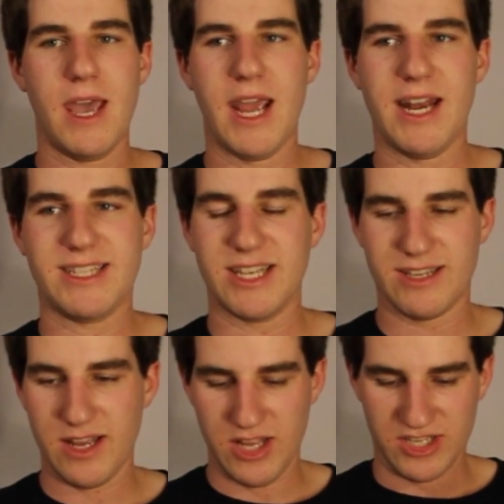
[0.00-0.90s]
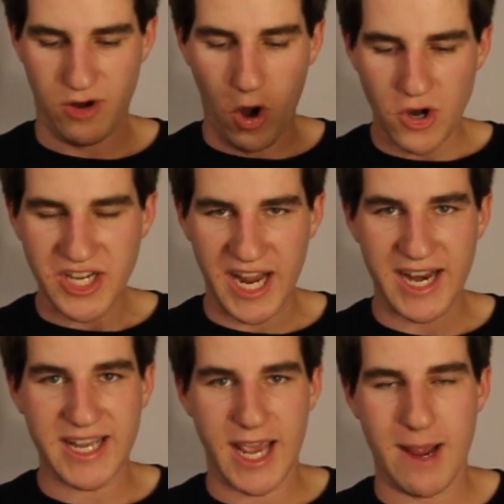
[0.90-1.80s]
and it's this
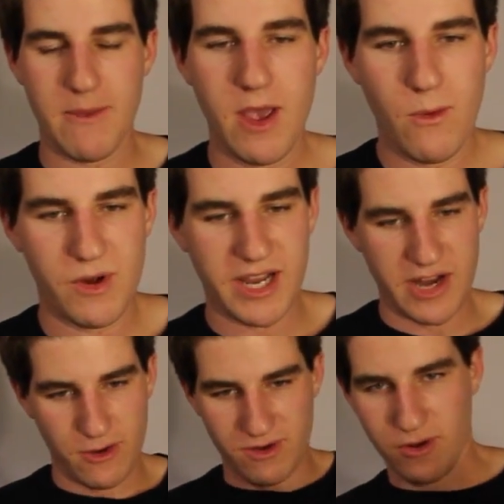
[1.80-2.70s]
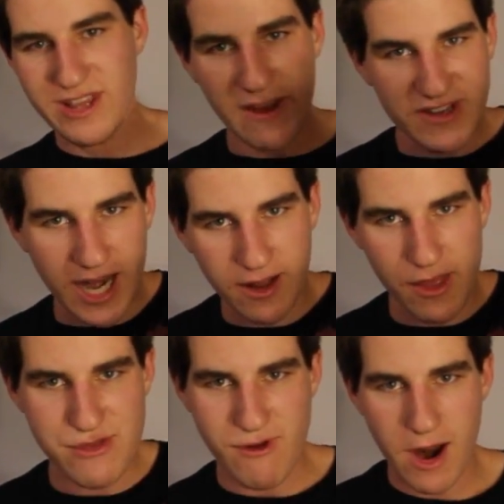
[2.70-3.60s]
arcade game where you got your left hand on
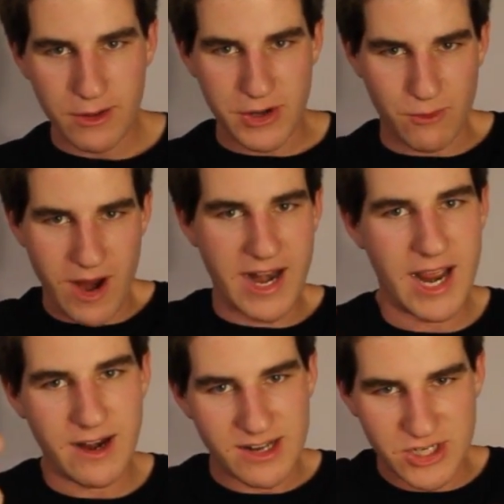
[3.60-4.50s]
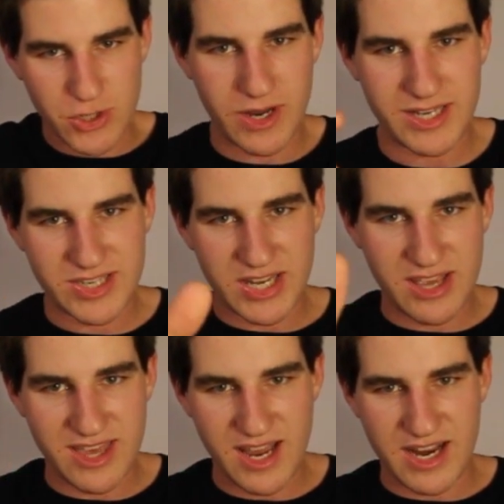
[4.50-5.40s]
the throttle, your right hand on a
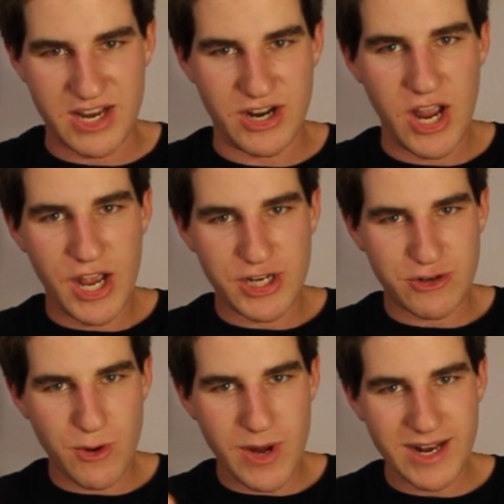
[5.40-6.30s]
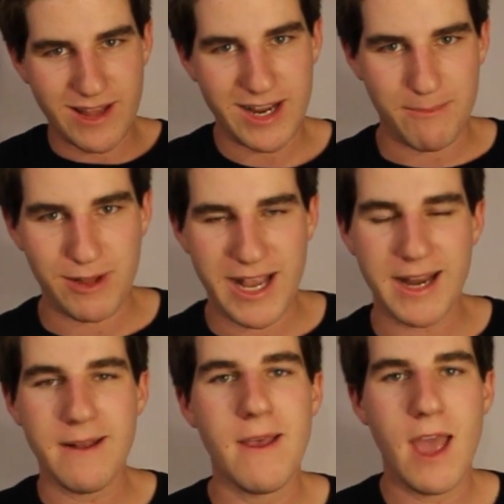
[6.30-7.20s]
joysticky thing, and you shoot it like a
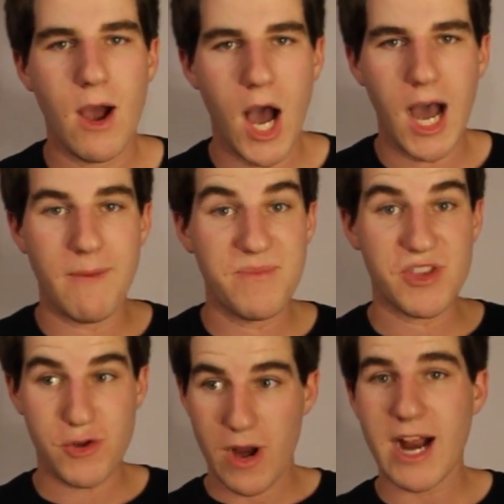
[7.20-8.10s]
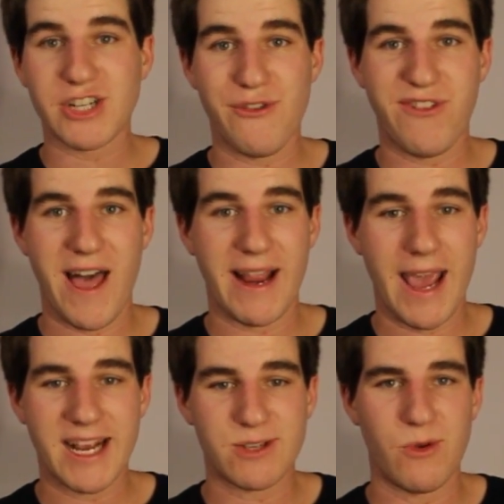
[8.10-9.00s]
plane. You're actually flying
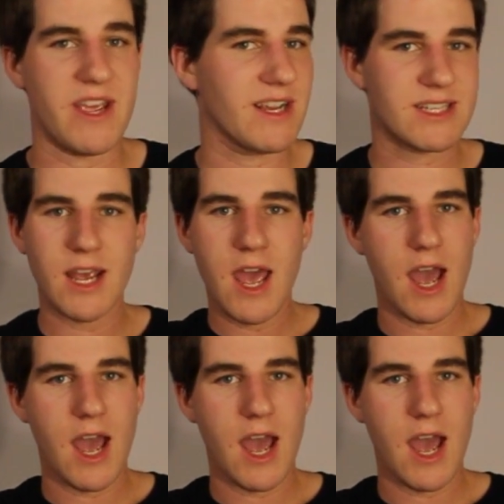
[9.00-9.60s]
X-Wings